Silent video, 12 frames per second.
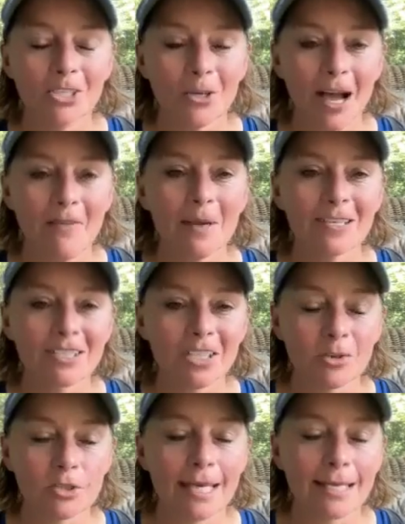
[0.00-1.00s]
So I've
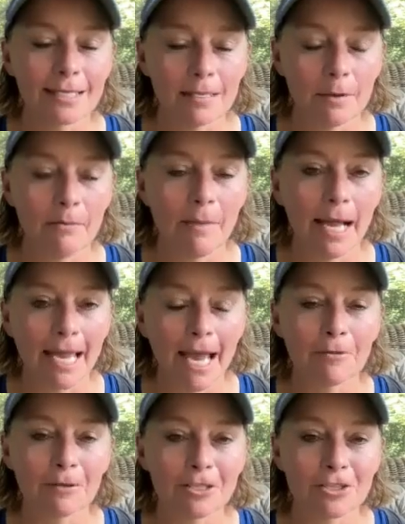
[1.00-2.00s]
been, sending some of my
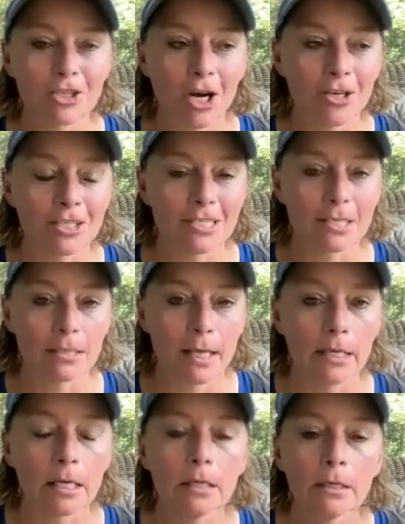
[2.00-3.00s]
athletes charts to
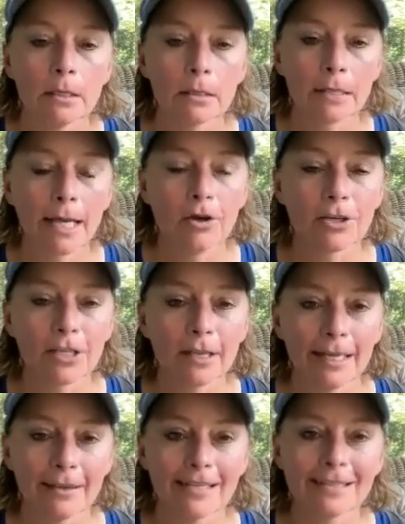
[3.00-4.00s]
like
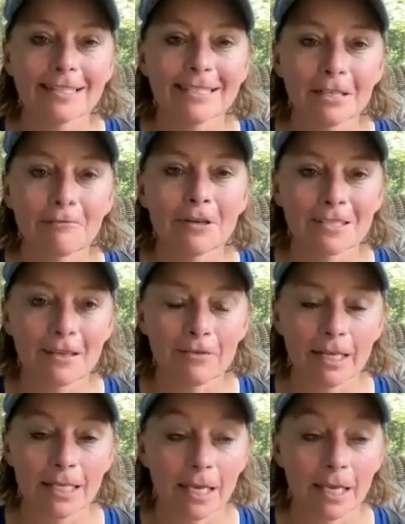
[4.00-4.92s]
calculate like the difference of like